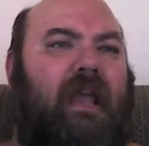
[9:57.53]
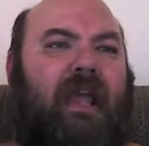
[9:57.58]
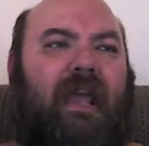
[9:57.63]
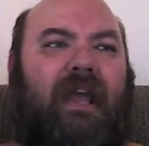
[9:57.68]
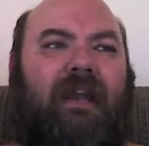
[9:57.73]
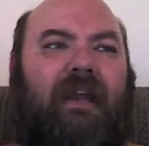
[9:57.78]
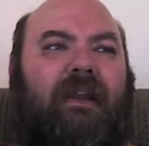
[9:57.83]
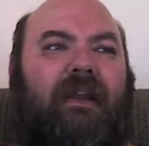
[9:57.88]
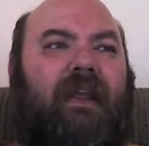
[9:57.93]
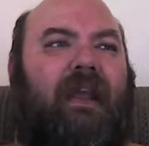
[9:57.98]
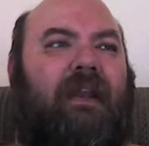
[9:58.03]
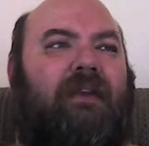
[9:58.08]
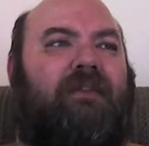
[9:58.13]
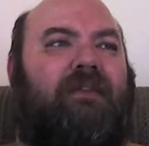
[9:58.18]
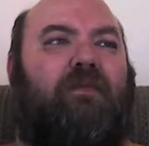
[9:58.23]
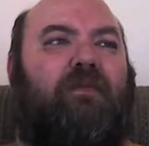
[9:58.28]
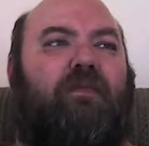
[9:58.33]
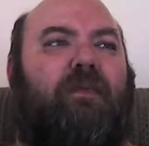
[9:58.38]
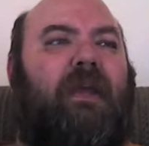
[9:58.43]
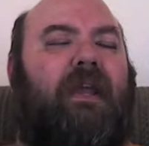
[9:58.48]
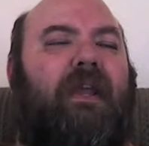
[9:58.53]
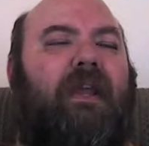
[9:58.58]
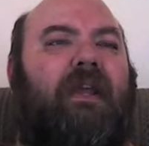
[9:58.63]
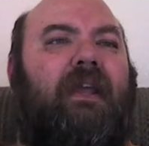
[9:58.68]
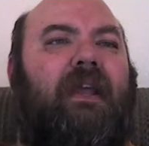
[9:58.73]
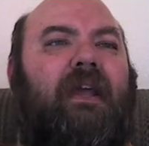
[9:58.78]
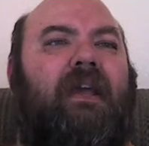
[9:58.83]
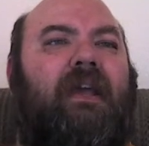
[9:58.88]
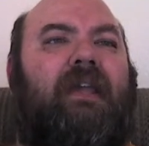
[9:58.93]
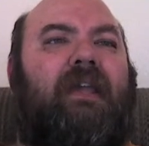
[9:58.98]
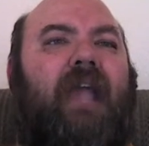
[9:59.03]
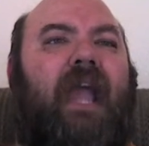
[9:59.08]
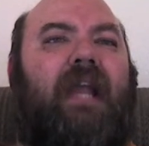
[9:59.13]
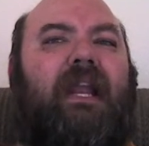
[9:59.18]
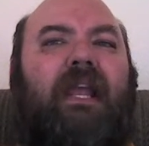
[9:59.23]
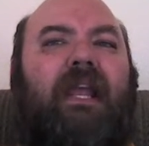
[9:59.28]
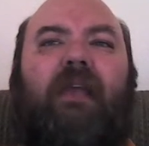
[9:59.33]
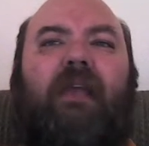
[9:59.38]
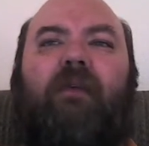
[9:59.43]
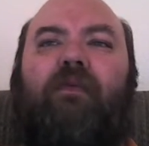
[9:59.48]
And and to me,
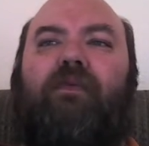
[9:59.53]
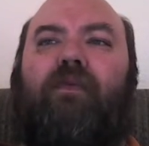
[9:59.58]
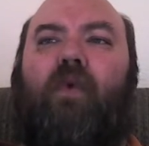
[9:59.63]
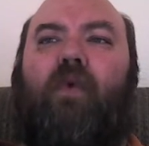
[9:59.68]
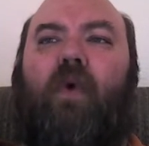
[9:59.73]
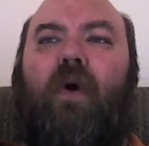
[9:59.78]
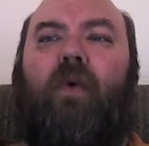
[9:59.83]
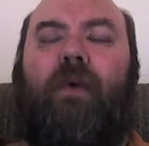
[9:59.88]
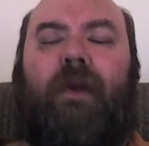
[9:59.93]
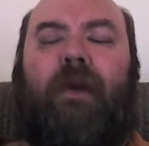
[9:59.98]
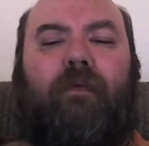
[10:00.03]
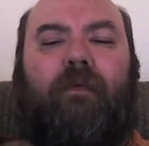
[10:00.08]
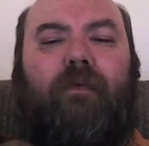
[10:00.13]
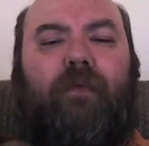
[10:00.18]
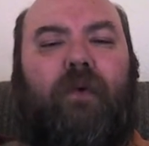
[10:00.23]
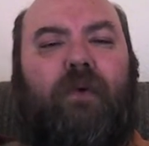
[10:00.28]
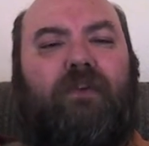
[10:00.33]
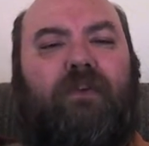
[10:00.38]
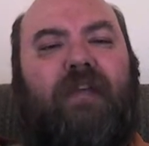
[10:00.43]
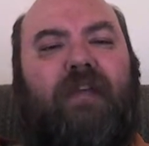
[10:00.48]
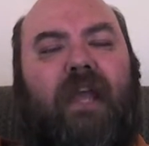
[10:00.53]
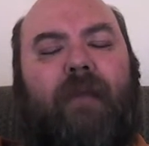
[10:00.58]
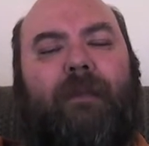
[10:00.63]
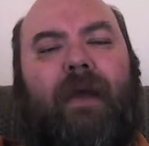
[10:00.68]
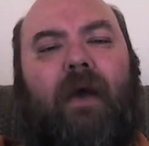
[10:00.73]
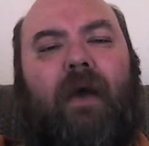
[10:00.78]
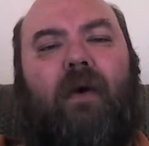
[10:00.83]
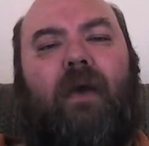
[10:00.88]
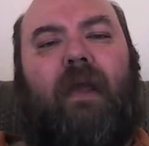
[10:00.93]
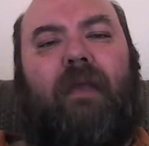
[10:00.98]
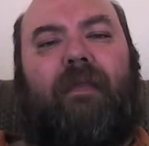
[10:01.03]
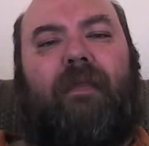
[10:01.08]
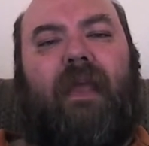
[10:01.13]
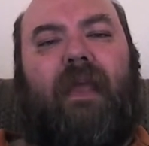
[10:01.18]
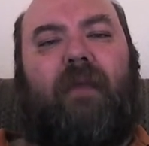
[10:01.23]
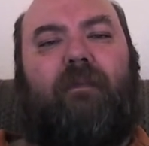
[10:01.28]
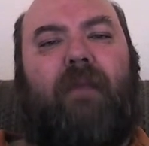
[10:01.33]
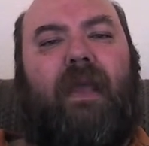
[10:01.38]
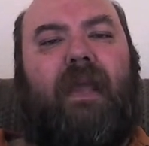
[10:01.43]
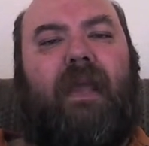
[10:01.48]
KDE4 when it first came out and
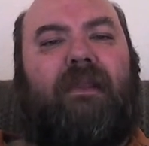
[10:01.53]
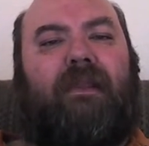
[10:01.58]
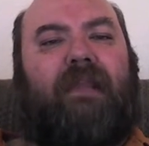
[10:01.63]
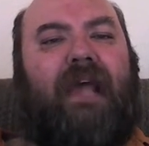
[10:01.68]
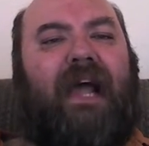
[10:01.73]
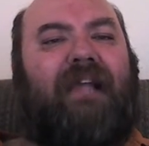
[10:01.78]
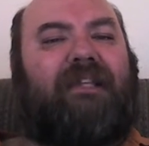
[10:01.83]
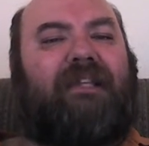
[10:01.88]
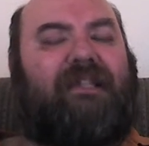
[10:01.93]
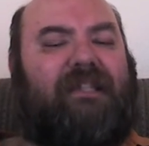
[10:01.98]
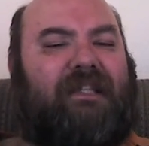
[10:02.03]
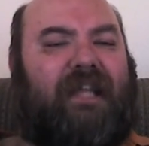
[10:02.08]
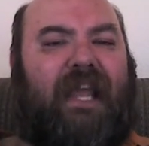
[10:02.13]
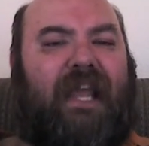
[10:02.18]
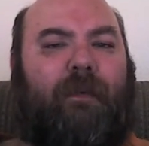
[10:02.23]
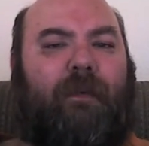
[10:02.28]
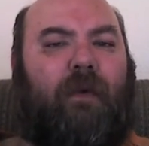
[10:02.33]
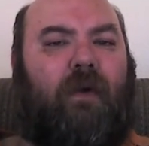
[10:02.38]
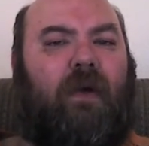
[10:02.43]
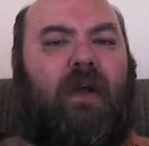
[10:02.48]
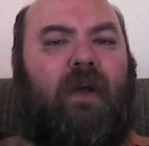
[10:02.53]
they made that stable